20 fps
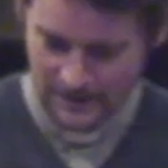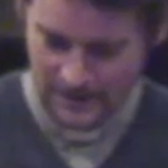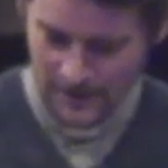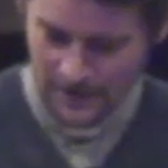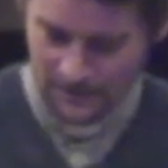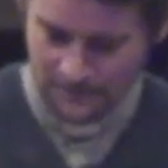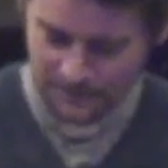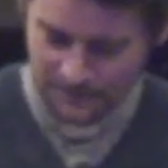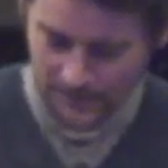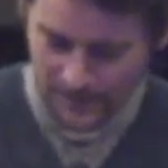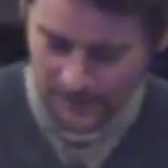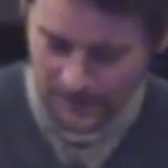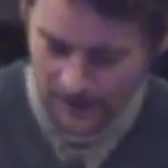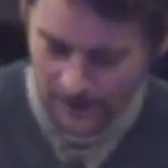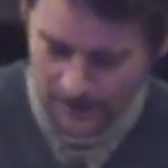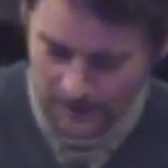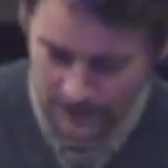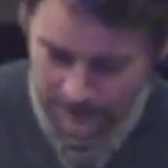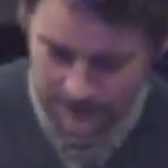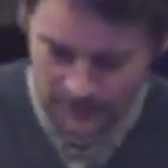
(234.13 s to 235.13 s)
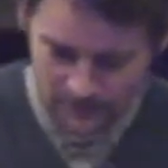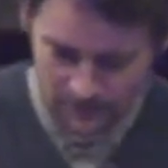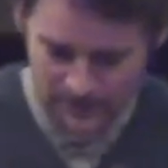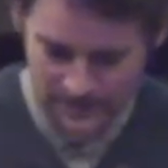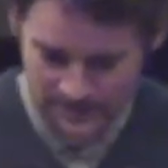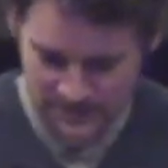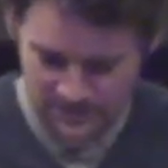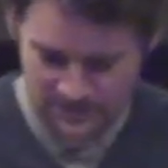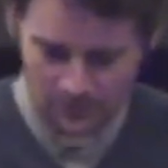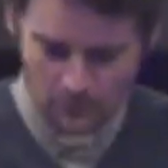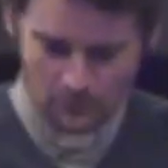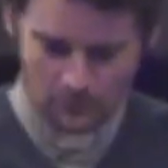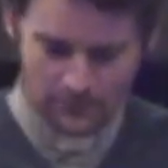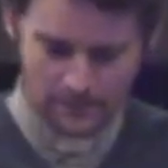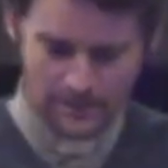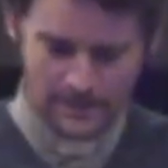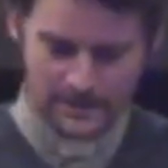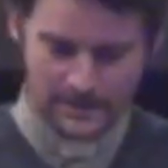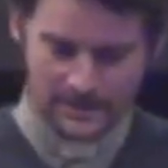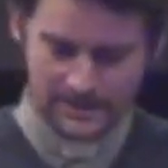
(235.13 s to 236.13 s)
Another great
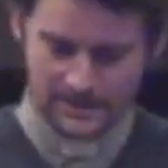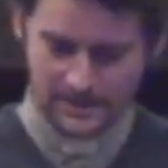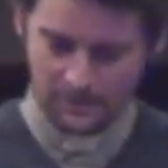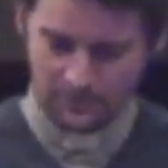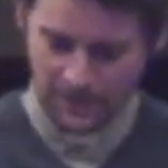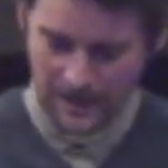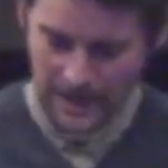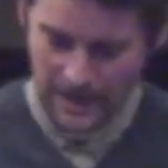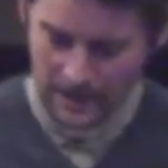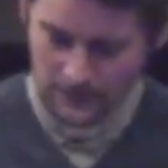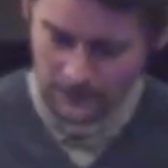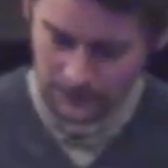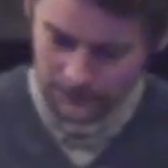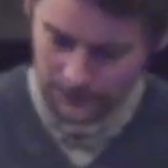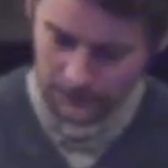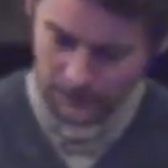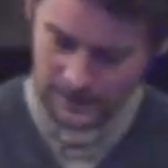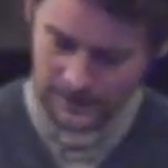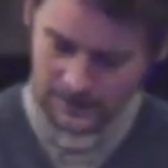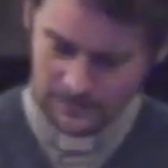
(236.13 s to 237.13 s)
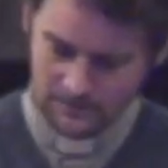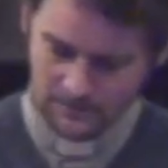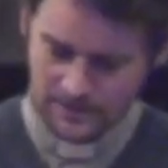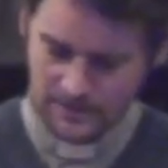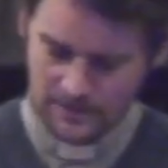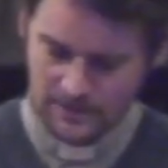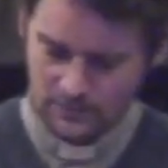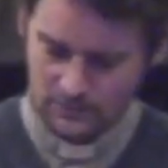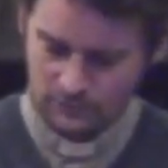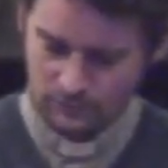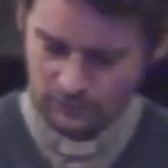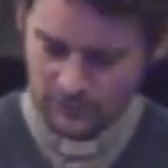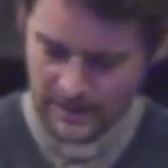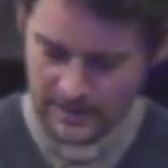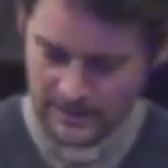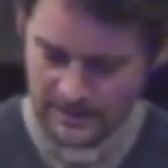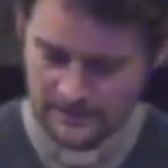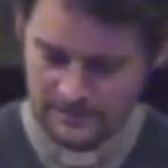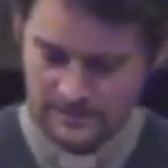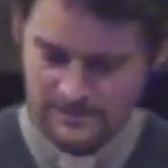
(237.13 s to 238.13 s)
story is a powerful enemy who
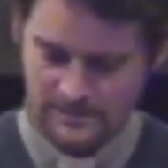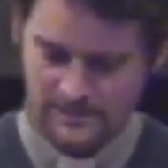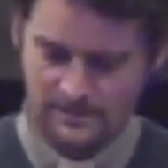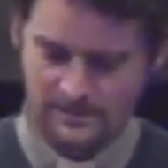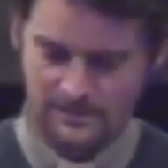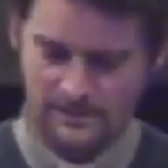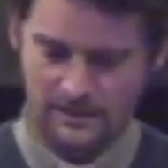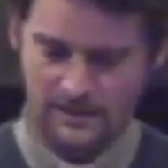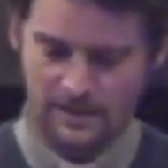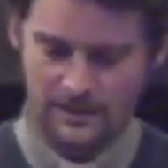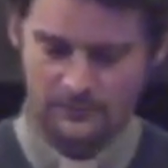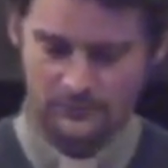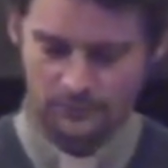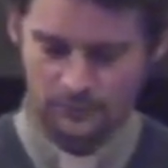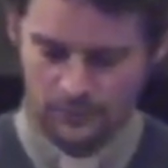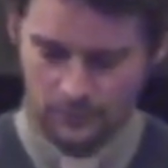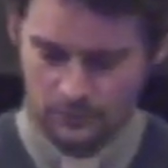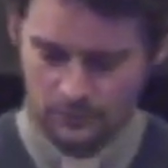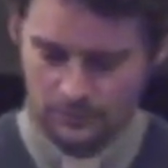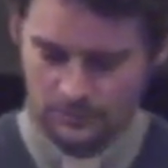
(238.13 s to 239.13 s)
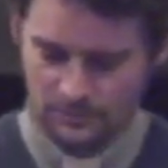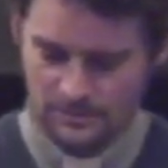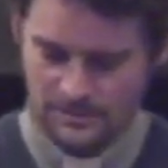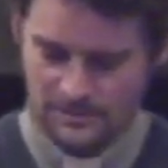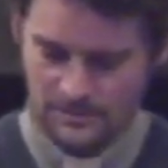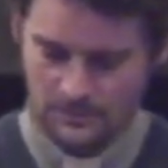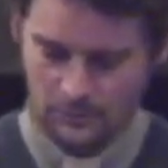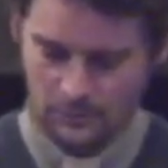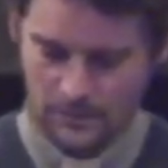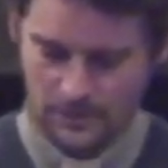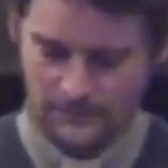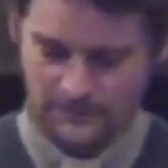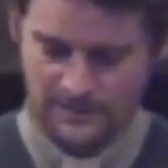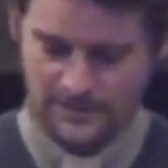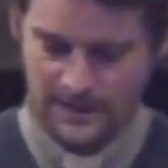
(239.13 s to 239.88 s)
reigns and rules with